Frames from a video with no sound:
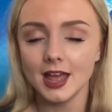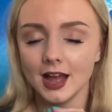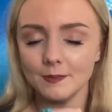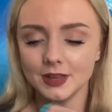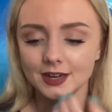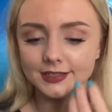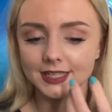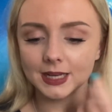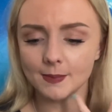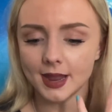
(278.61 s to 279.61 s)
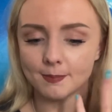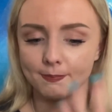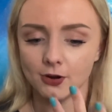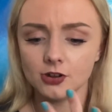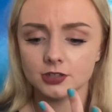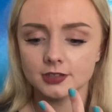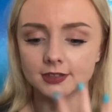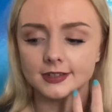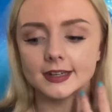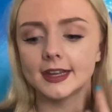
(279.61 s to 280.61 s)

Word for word: I'm getting something about a boss